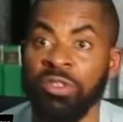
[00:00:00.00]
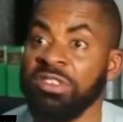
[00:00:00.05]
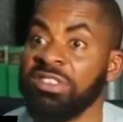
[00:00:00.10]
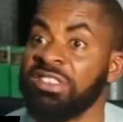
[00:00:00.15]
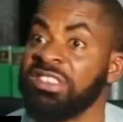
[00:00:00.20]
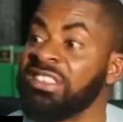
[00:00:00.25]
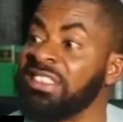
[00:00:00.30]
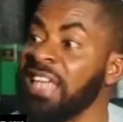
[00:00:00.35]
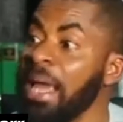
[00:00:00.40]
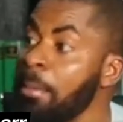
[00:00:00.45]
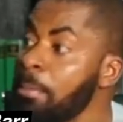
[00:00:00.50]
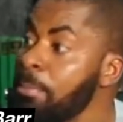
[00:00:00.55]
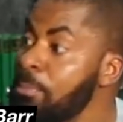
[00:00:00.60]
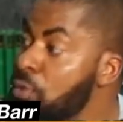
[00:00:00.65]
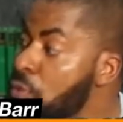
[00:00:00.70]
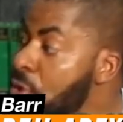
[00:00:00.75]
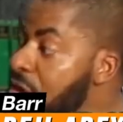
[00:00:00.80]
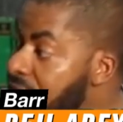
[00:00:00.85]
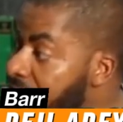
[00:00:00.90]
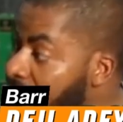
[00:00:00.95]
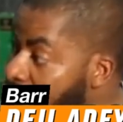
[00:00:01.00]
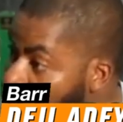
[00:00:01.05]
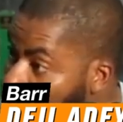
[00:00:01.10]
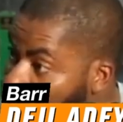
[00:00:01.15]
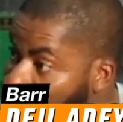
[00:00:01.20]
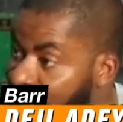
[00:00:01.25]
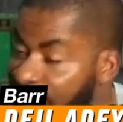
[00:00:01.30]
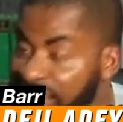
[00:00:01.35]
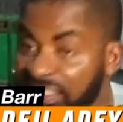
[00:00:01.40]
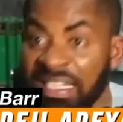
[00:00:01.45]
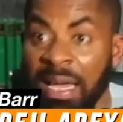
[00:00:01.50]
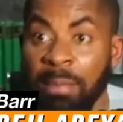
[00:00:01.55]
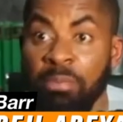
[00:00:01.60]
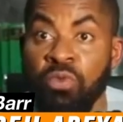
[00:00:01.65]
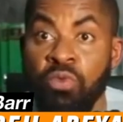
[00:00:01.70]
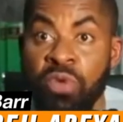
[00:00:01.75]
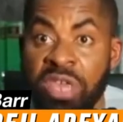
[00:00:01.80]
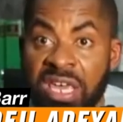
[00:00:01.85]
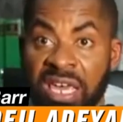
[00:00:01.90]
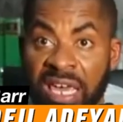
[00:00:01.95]
Same
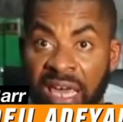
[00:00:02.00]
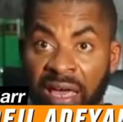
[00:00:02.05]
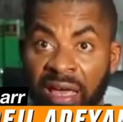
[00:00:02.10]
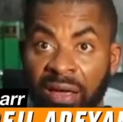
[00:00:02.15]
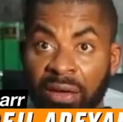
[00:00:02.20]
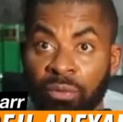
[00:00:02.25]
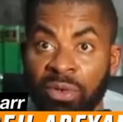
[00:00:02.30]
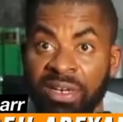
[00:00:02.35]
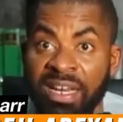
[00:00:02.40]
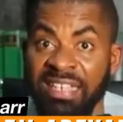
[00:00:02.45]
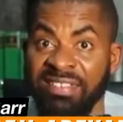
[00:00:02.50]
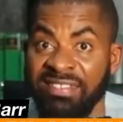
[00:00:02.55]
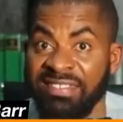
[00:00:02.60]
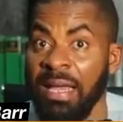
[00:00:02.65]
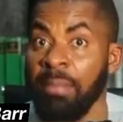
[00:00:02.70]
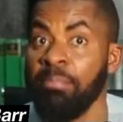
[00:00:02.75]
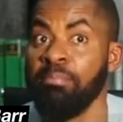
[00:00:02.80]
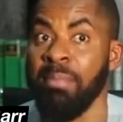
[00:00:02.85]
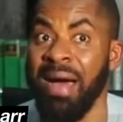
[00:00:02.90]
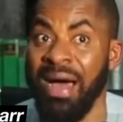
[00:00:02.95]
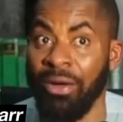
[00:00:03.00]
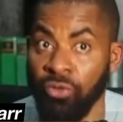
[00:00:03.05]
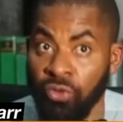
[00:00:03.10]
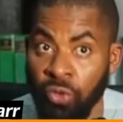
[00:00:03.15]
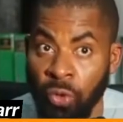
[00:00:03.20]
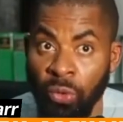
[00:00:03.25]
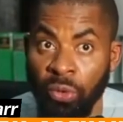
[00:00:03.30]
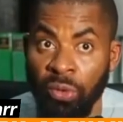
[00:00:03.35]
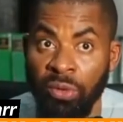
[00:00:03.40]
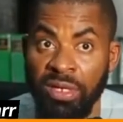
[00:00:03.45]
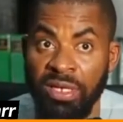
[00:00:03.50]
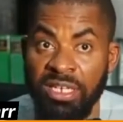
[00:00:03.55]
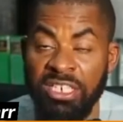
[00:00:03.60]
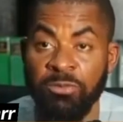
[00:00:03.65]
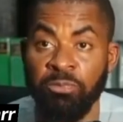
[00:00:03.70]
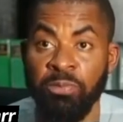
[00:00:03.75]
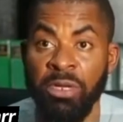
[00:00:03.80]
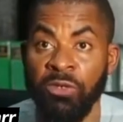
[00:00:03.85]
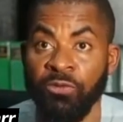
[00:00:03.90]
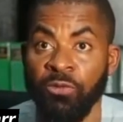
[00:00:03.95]
Wike with the same mouth. Oh, he
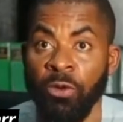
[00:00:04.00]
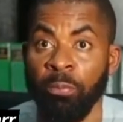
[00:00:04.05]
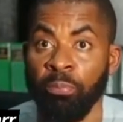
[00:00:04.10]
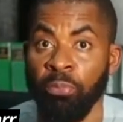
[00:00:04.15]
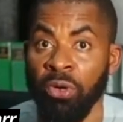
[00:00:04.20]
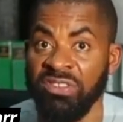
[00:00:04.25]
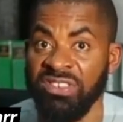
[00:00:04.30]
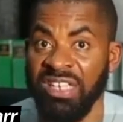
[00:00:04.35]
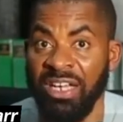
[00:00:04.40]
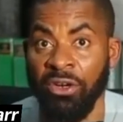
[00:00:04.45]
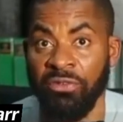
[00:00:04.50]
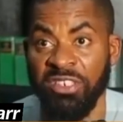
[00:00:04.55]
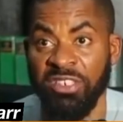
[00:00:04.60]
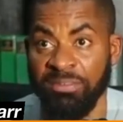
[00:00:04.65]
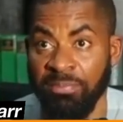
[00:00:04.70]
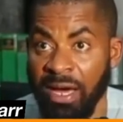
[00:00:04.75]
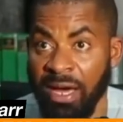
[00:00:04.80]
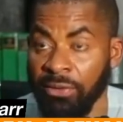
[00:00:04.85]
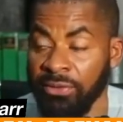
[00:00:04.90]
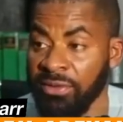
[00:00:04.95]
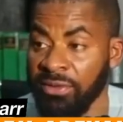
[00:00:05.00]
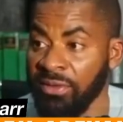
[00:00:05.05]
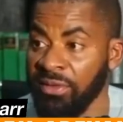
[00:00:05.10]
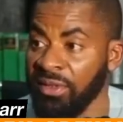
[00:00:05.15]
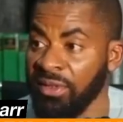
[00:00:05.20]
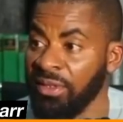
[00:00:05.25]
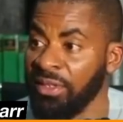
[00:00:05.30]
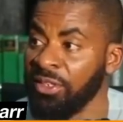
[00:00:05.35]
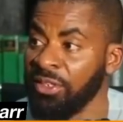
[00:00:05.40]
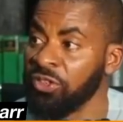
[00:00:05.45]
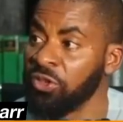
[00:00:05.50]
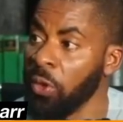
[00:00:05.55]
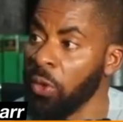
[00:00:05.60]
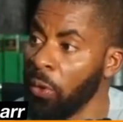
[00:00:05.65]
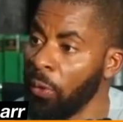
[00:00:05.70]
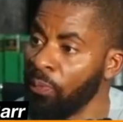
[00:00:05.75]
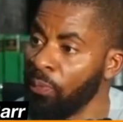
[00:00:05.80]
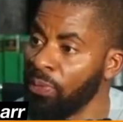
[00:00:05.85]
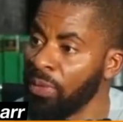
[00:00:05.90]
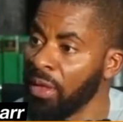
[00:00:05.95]
speaks from both sides of his mouth.
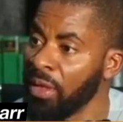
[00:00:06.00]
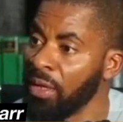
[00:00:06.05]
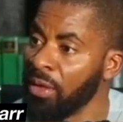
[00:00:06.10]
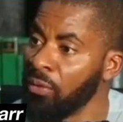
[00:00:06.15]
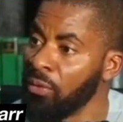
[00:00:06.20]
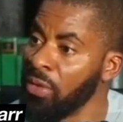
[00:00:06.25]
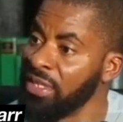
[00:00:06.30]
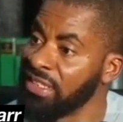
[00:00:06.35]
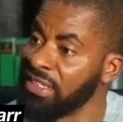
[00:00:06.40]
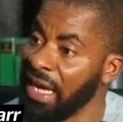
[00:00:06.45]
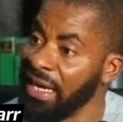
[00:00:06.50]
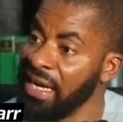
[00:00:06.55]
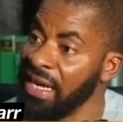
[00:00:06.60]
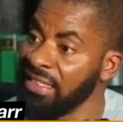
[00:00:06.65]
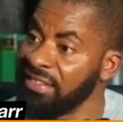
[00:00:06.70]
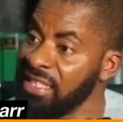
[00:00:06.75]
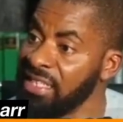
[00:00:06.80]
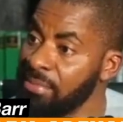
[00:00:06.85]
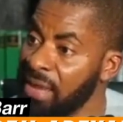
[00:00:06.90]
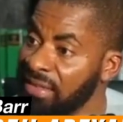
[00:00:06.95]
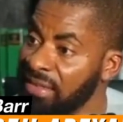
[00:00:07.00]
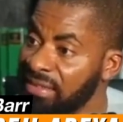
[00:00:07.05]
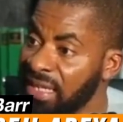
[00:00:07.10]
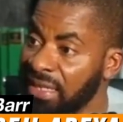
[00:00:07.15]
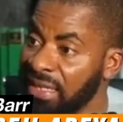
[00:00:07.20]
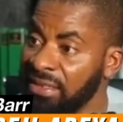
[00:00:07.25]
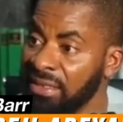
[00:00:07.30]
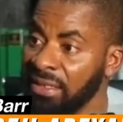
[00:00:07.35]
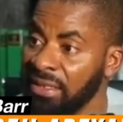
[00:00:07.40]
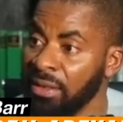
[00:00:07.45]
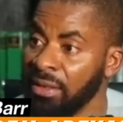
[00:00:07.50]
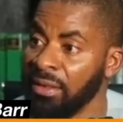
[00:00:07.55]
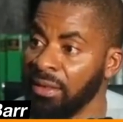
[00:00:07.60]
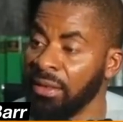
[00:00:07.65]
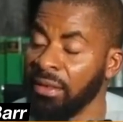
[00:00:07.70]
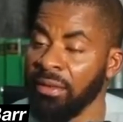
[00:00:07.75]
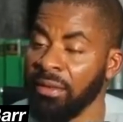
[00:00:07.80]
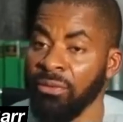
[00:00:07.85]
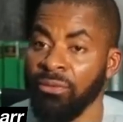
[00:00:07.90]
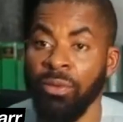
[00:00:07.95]
So we challenged him and said,
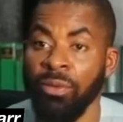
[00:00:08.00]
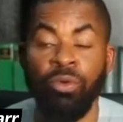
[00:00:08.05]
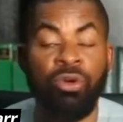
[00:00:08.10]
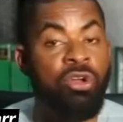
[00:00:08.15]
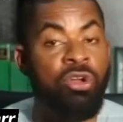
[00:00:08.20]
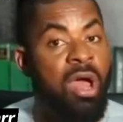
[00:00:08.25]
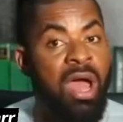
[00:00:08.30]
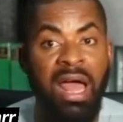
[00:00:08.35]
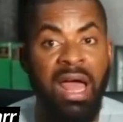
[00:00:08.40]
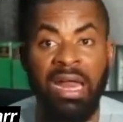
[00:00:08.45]
we will not